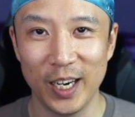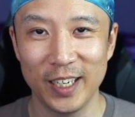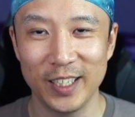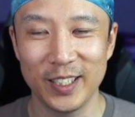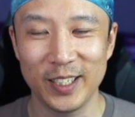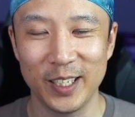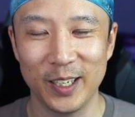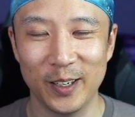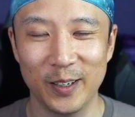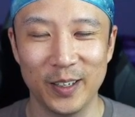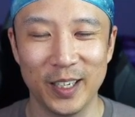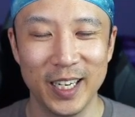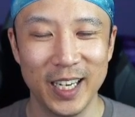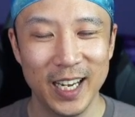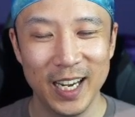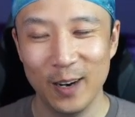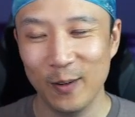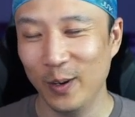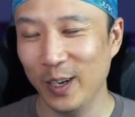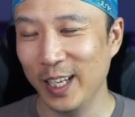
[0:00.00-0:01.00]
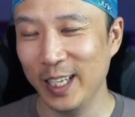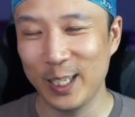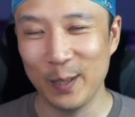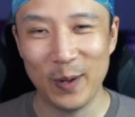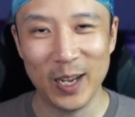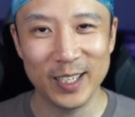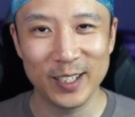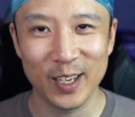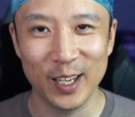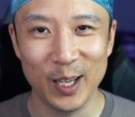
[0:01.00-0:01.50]
So really
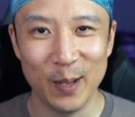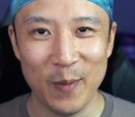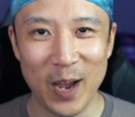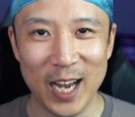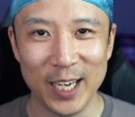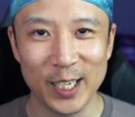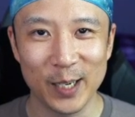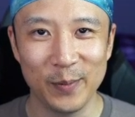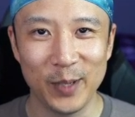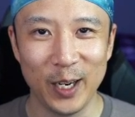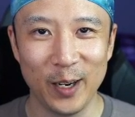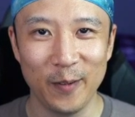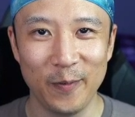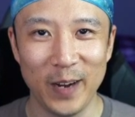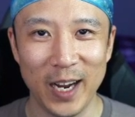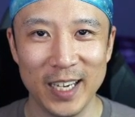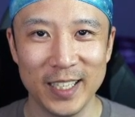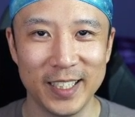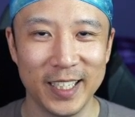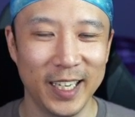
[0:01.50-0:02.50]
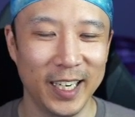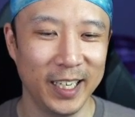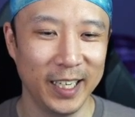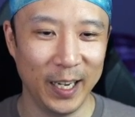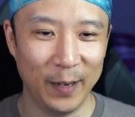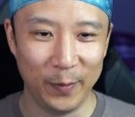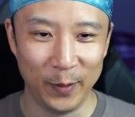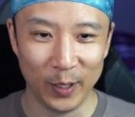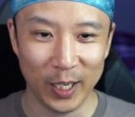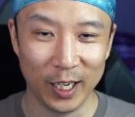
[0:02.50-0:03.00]
depends on the matchup that you're facing. If
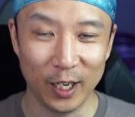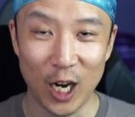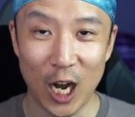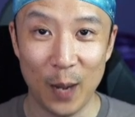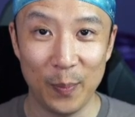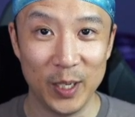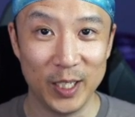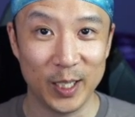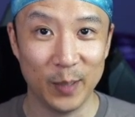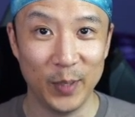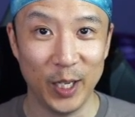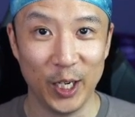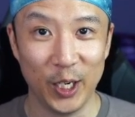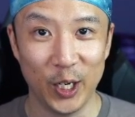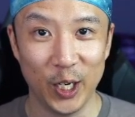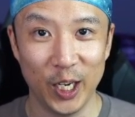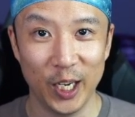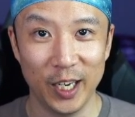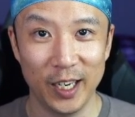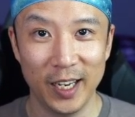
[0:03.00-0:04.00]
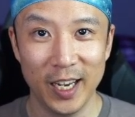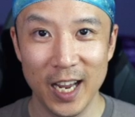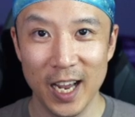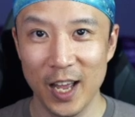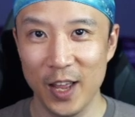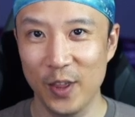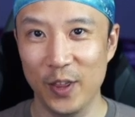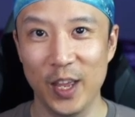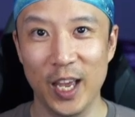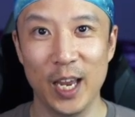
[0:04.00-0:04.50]
you can copy something good,
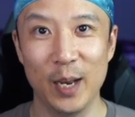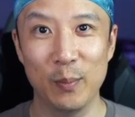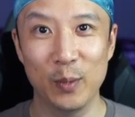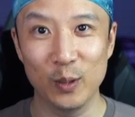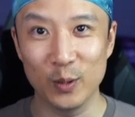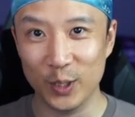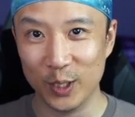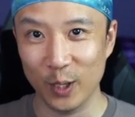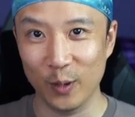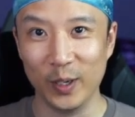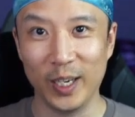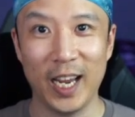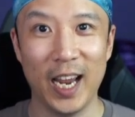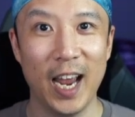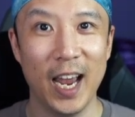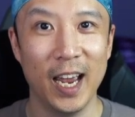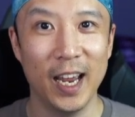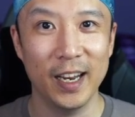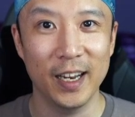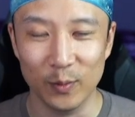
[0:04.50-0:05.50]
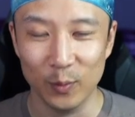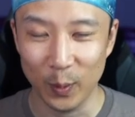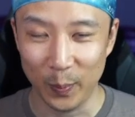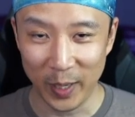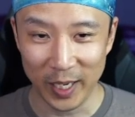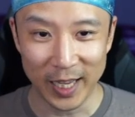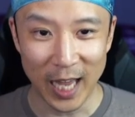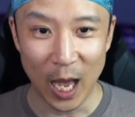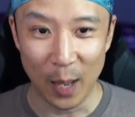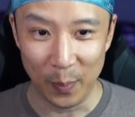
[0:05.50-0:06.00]
then Moonstone can repeat
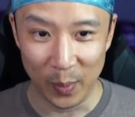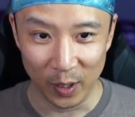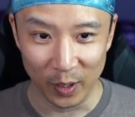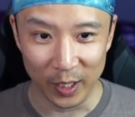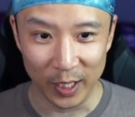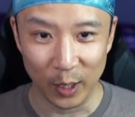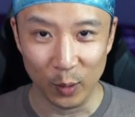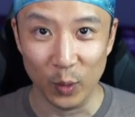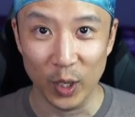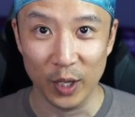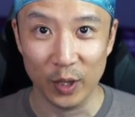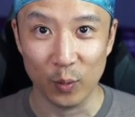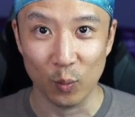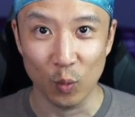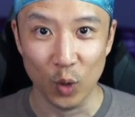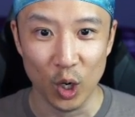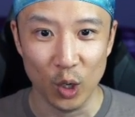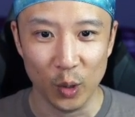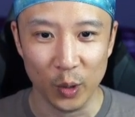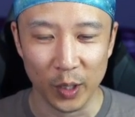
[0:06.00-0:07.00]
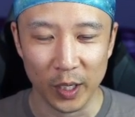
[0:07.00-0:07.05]
that ability with Rogue.